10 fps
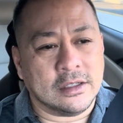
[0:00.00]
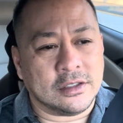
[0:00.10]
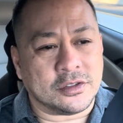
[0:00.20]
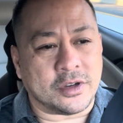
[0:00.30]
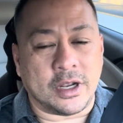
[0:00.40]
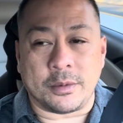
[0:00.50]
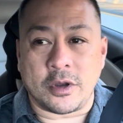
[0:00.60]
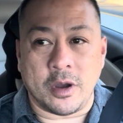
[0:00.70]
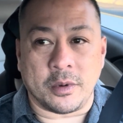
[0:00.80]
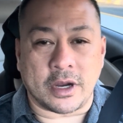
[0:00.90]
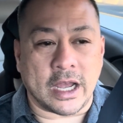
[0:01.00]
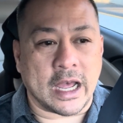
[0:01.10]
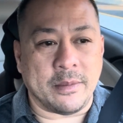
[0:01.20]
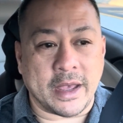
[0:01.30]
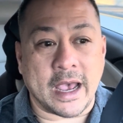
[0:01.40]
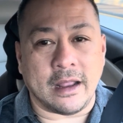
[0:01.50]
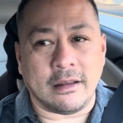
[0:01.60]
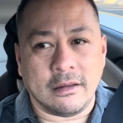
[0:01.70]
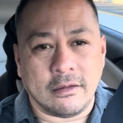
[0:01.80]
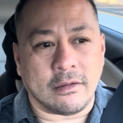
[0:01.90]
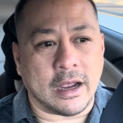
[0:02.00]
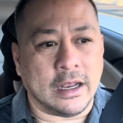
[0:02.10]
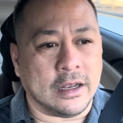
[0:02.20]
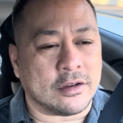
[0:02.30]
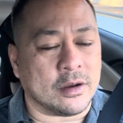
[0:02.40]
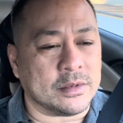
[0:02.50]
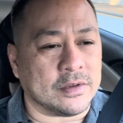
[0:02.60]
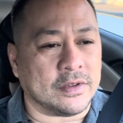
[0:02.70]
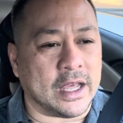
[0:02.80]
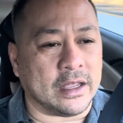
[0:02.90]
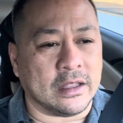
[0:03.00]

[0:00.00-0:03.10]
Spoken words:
straight up Cobra Kai bad, right? In terms of like